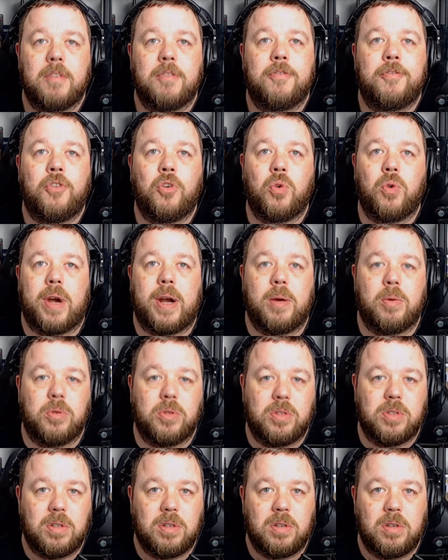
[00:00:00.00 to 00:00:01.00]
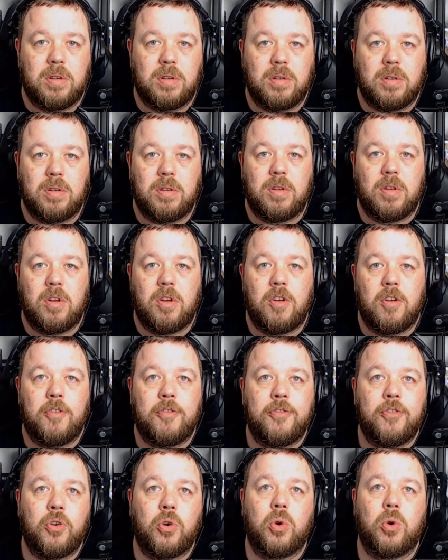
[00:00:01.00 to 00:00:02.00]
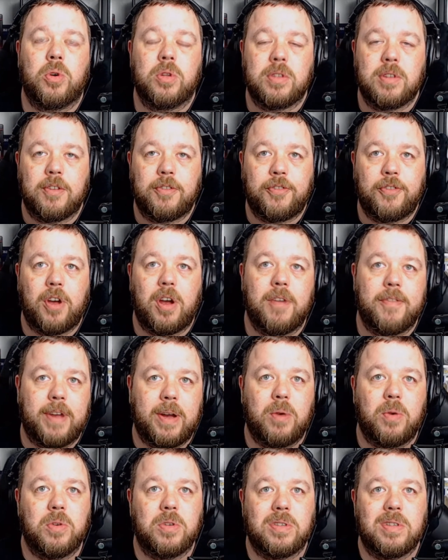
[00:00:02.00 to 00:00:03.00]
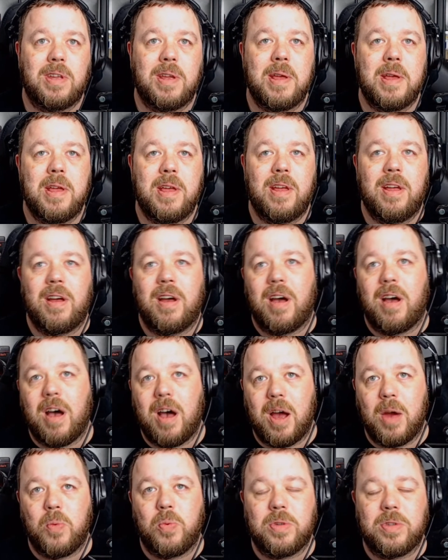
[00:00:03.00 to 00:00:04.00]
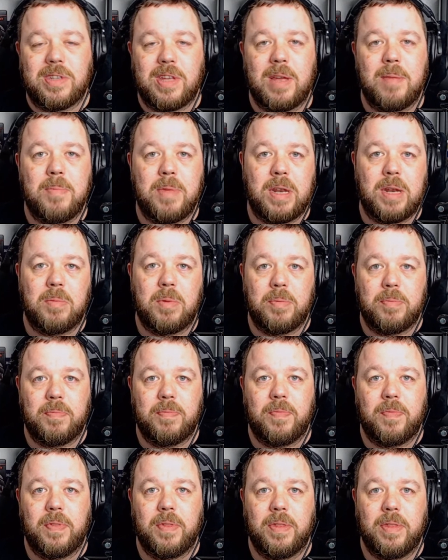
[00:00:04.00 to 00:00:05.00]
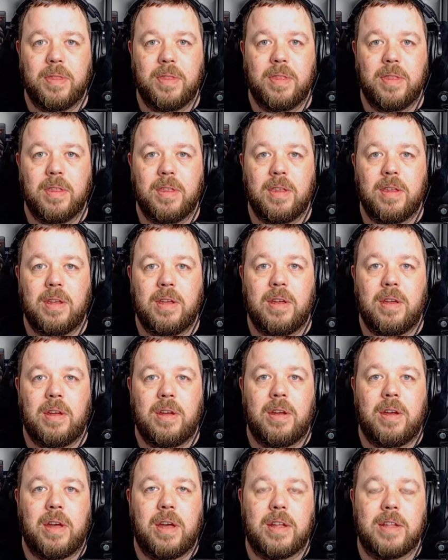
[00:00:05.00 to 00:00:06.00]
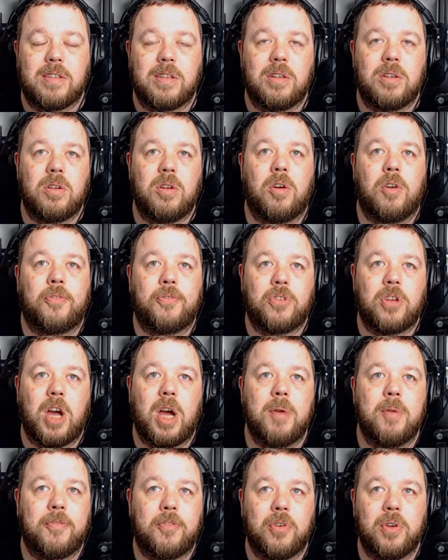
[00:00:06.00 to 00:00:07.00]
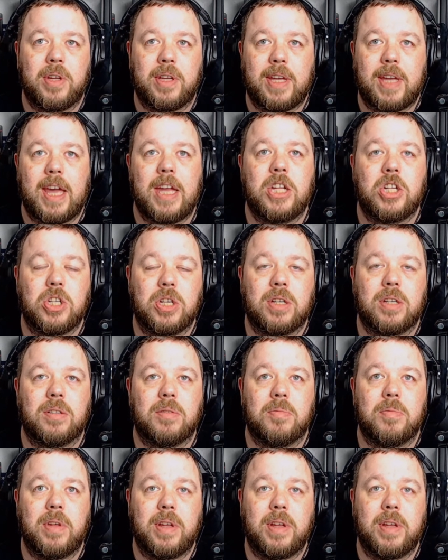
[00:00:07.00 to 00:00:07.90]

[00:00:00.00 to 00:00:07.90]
4 hours. 4 to 5 hours, I would say minimum. It's enough time for engagement,